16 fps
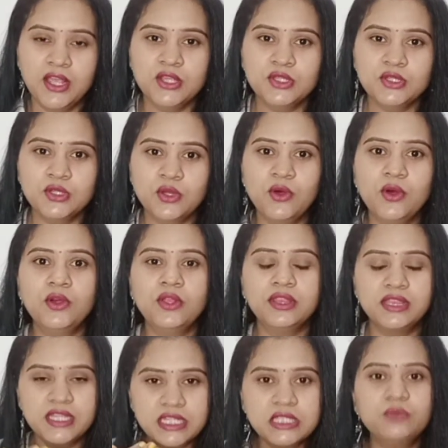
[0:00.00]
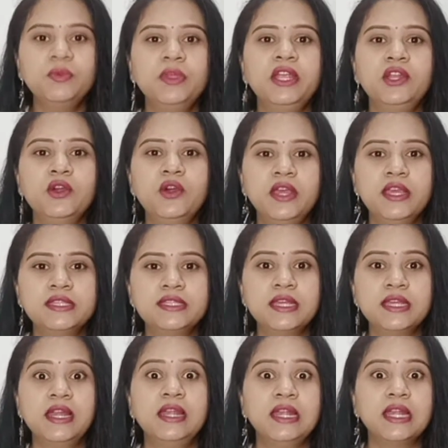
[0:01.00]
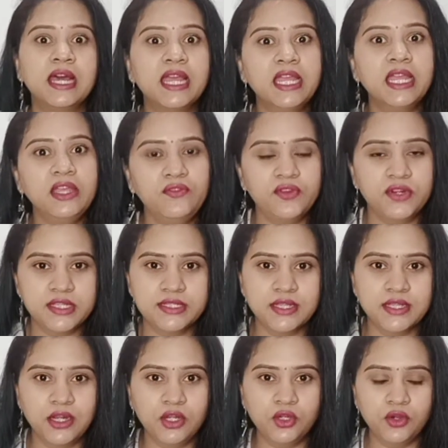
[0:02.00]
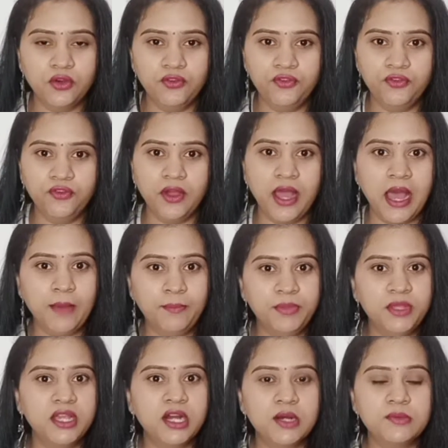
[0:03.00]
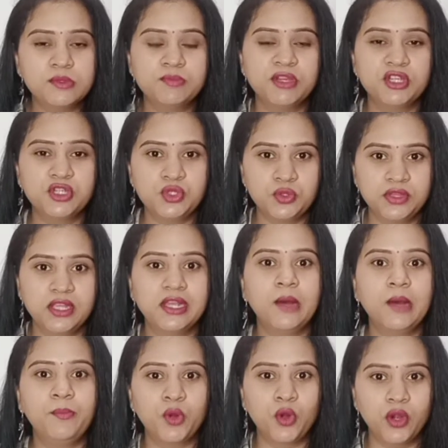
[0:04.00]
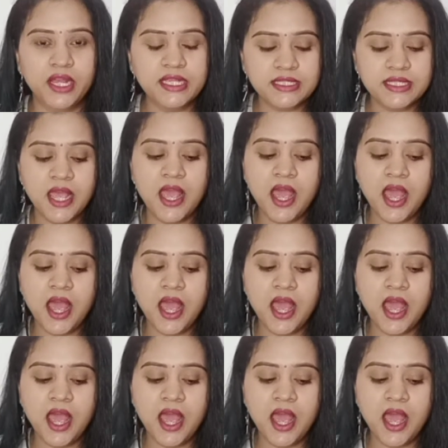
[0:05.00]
So this video is a live result of Happy Herbs by Shruthika products.